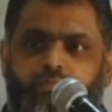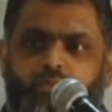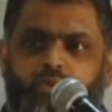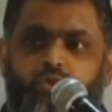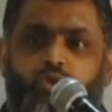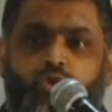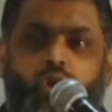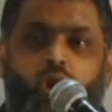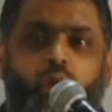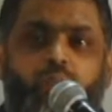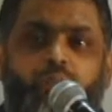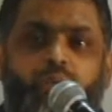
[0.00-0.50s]

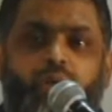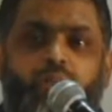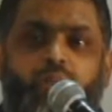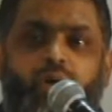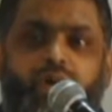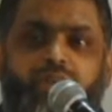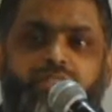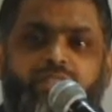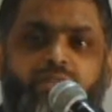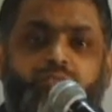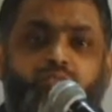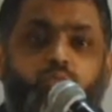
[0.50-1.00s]
You
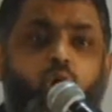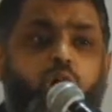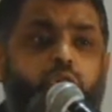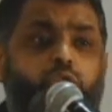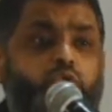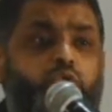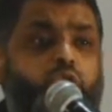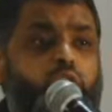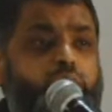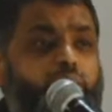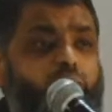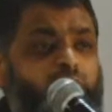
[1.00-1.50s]
compromised it while
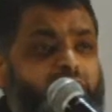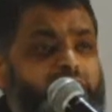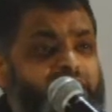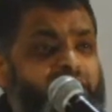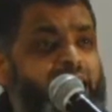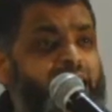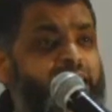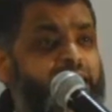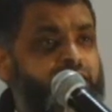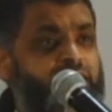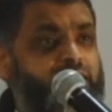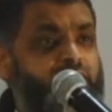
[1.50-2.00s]
you
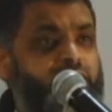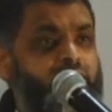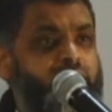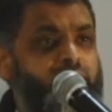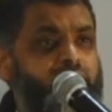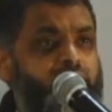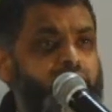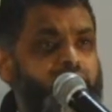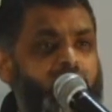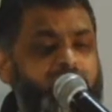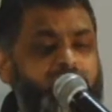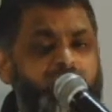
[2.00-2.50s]
pretended
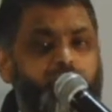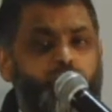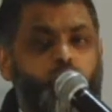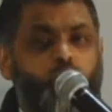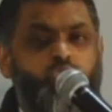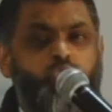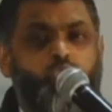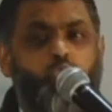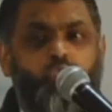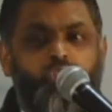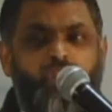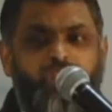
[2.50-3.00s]
that it
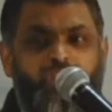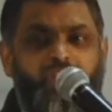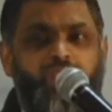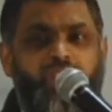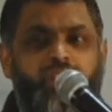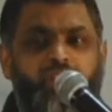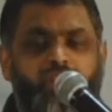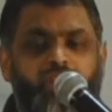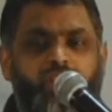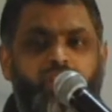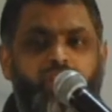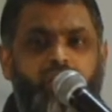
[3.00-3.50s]
was your
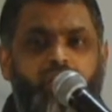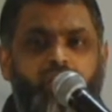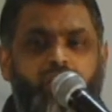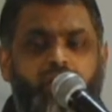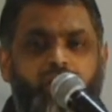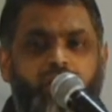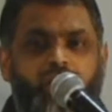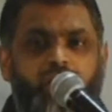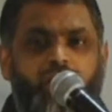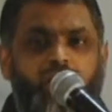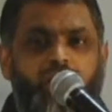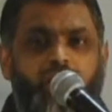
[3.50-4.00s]
dean
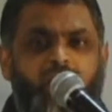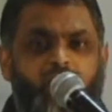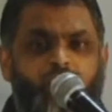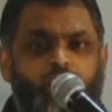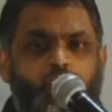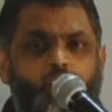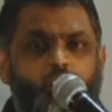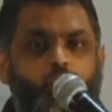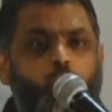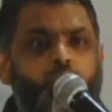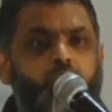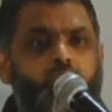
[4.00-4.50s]
that
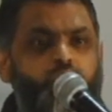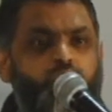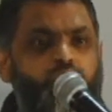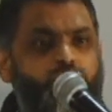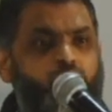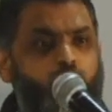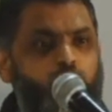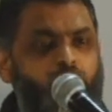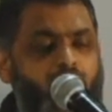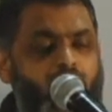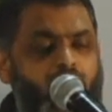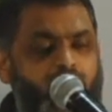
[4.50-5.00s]
stopped you
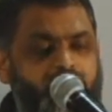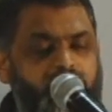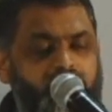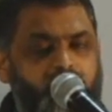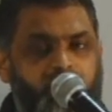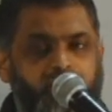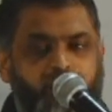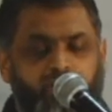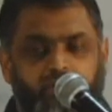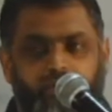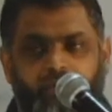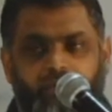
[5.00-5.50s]
from
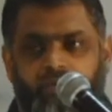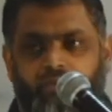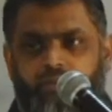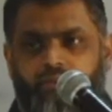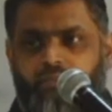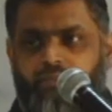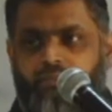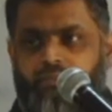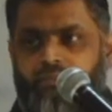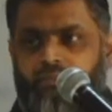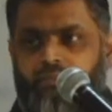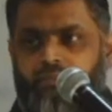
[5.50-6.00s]
acting.
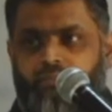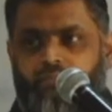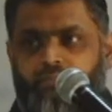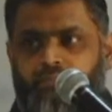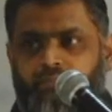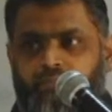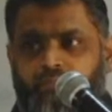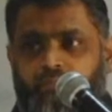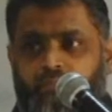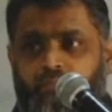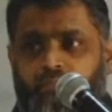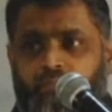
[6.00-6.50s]

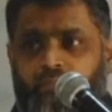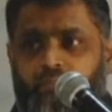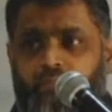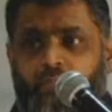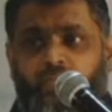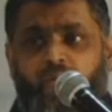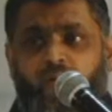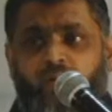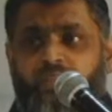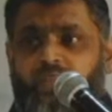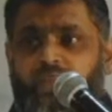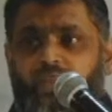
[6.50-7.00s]

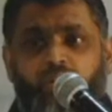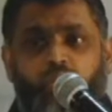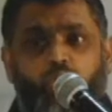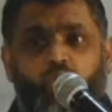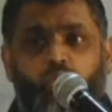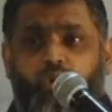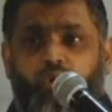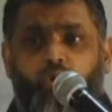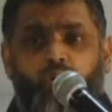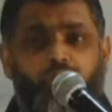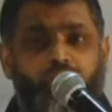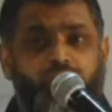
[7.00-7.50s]
That can no
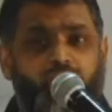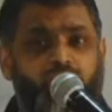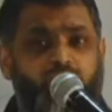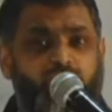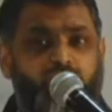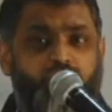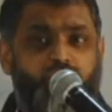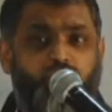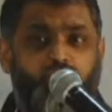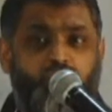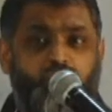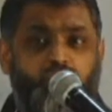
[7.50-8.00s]
longer be an
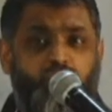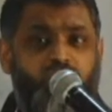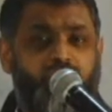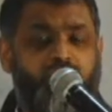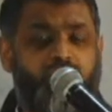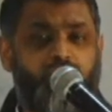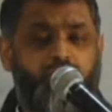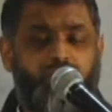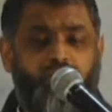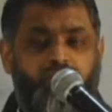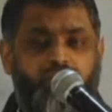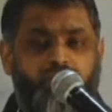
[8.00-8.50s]
excuse, my
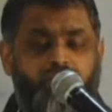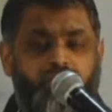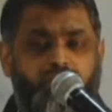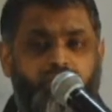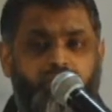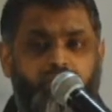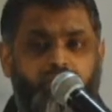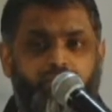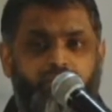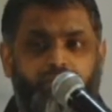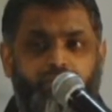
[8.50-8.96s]
dear brothers.